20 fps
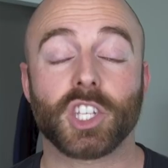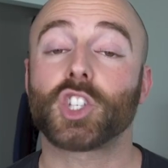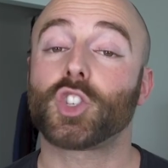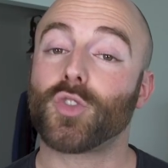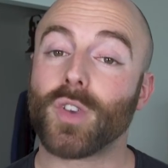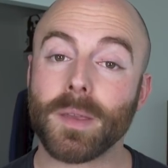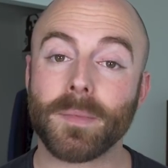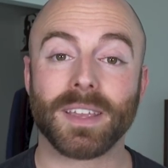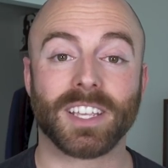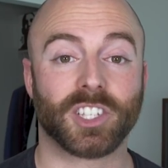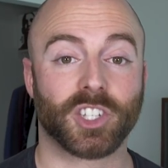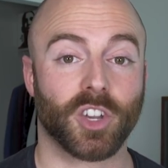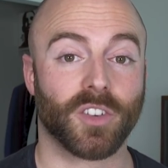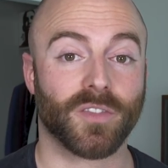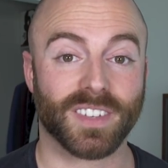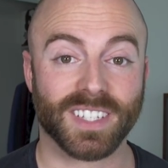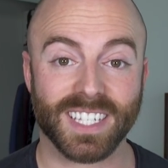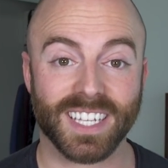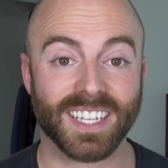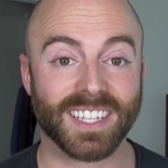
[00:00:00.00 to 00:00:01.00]
Streaming
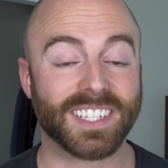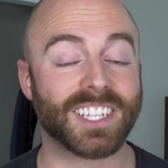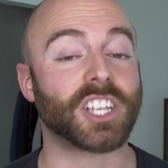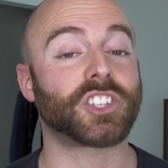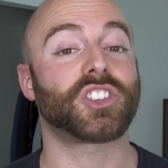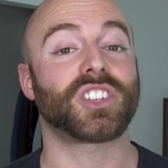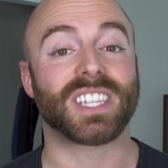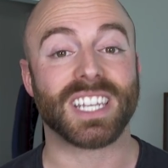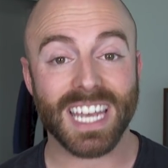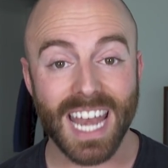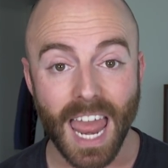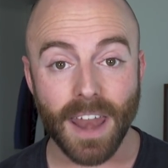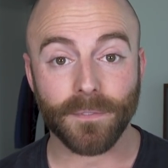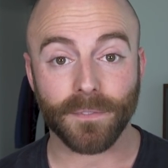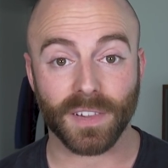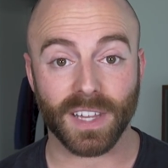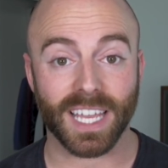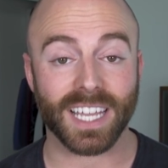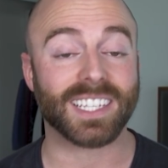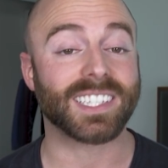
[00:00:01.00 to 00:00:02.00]
services such as
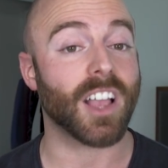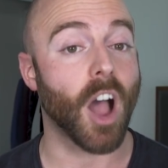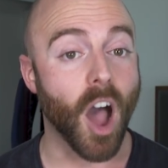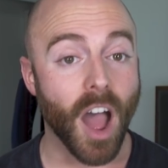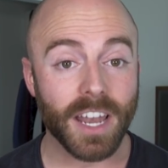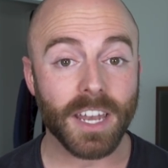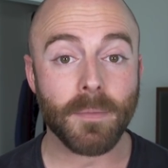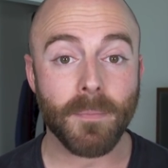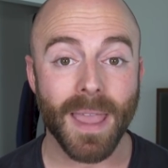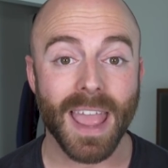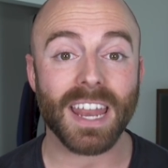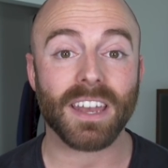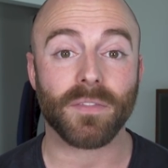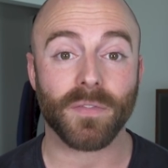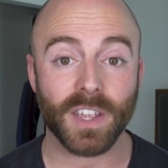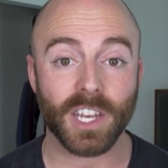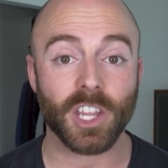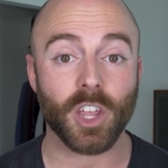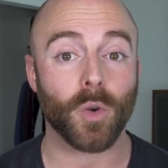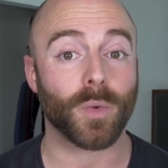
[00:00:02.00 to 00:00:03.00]
Netflix, on-demand
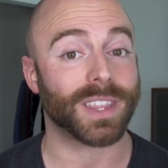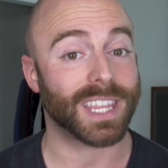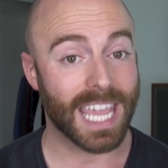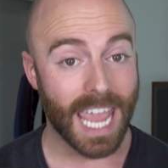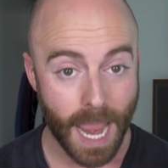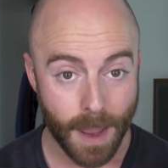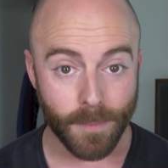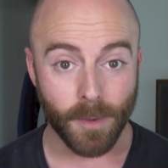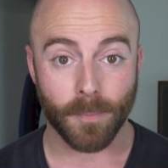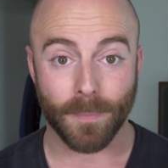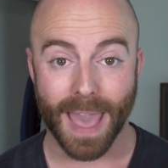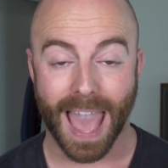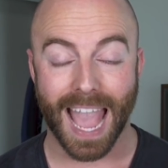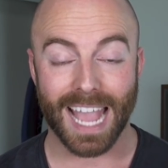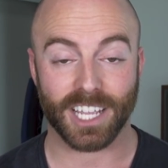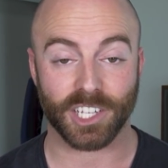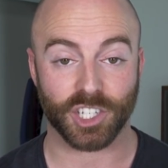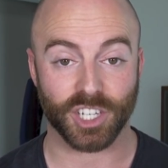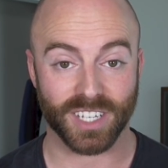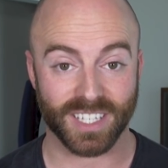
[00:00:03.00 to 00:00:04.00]
video with cable
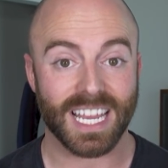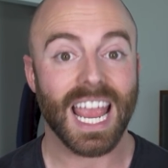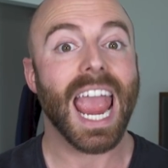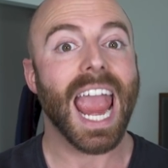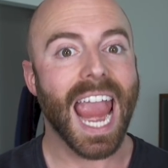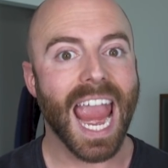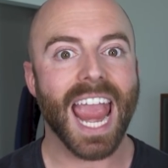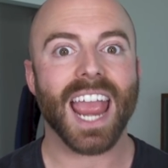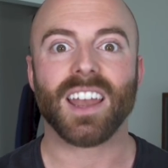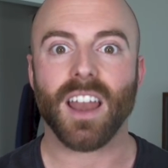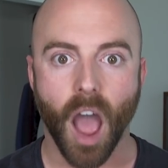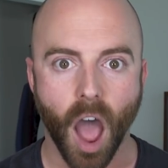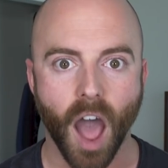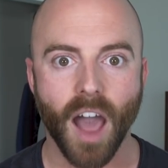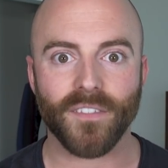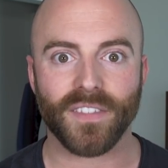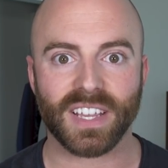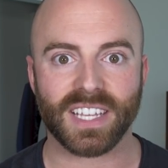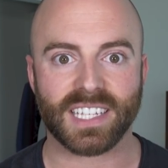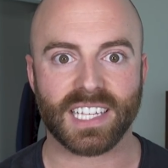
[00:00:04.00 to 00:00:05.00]
packages, and
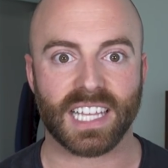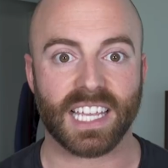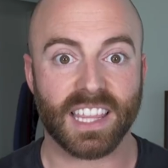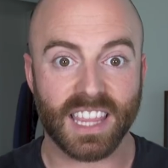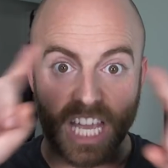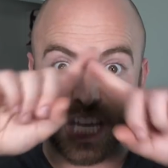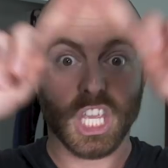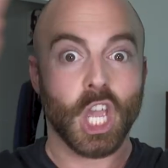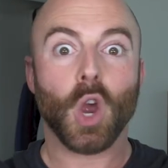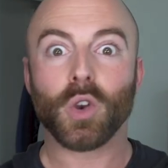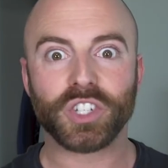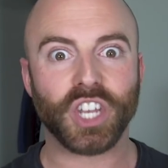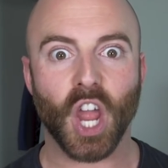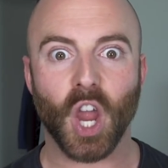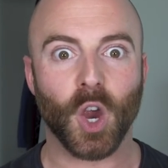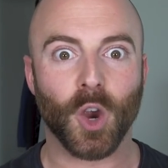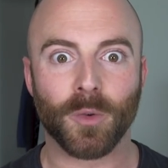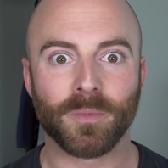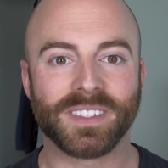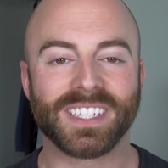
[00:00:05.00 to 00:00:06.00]
obviously the
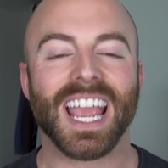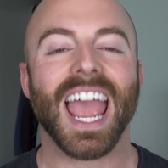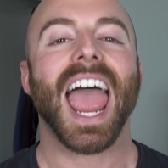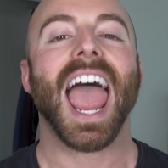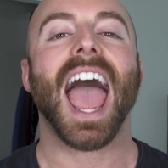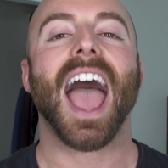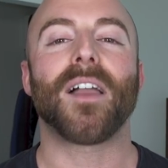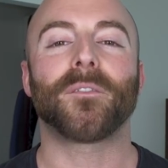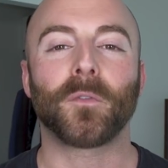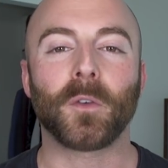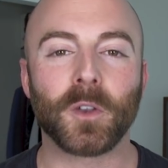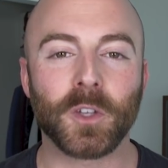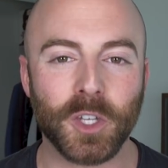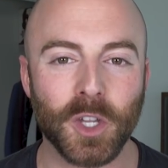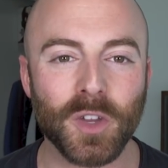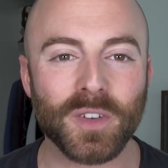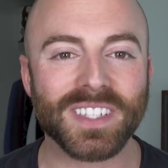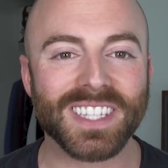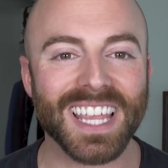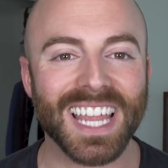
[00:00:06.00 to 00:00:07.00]
YouTubes have
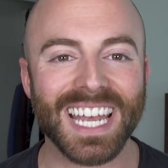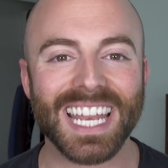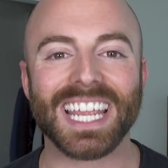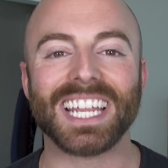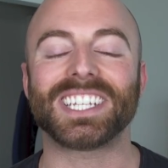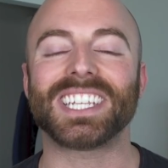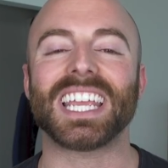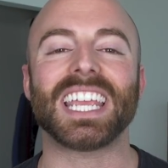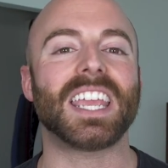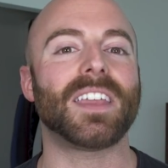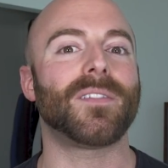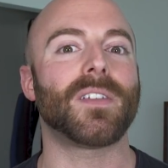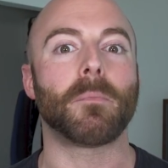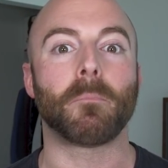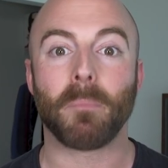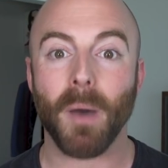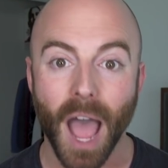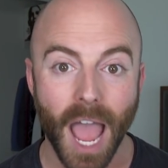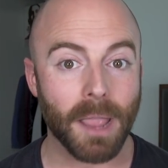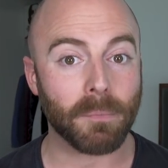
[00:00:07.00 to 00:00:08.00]
reduced the need to even
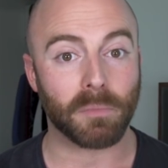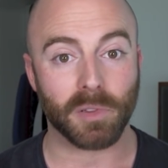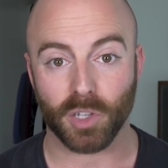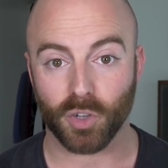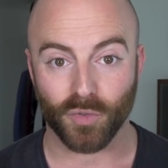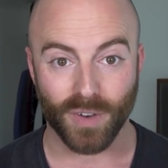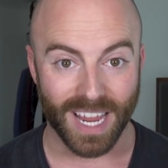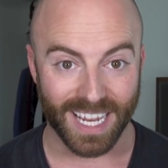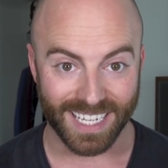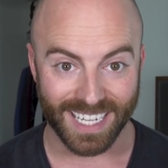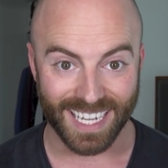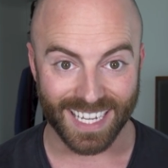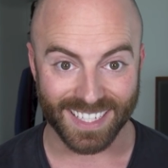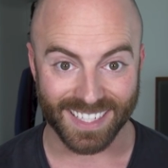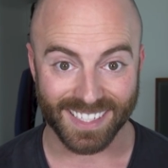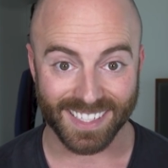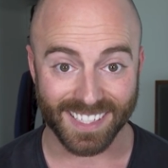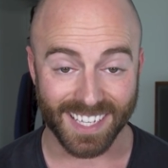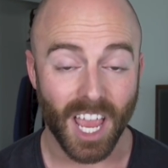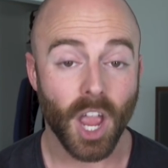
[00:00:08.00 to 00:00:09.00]
buy Blu-ray
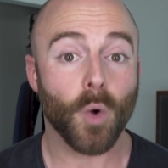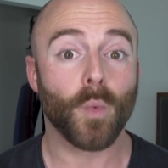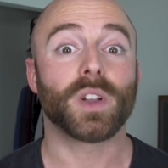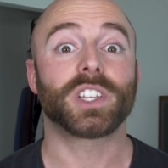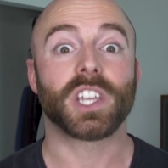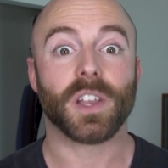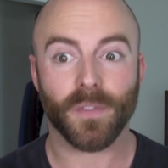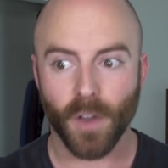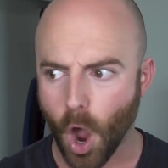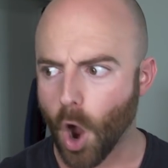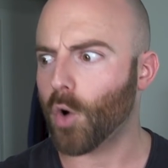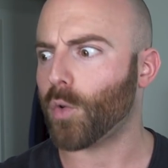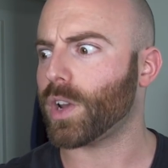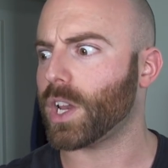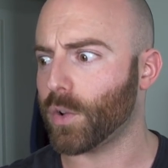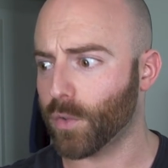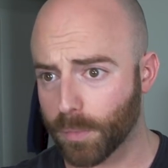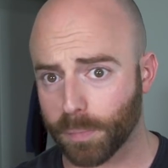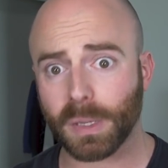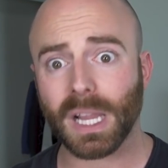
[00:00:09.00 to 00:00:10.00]
discs, which have
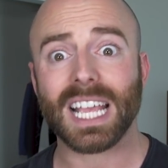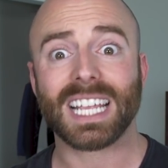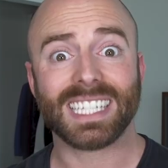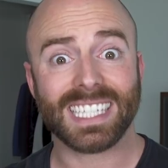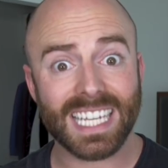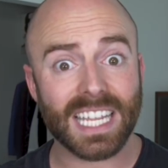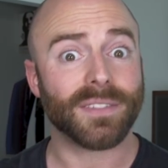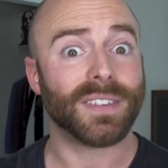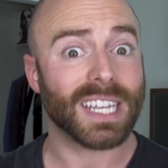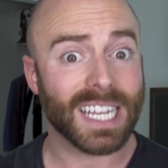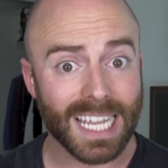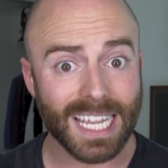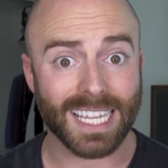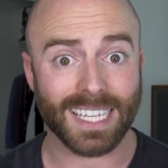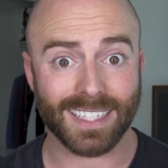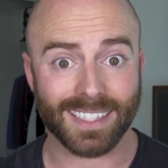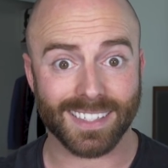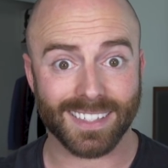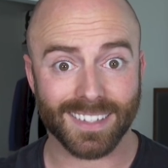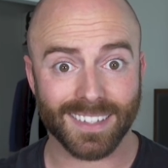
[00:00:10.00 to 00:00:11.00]
already replaced
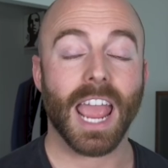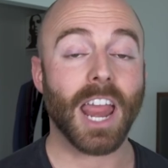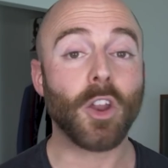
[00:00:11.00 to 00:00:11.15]
DVDs.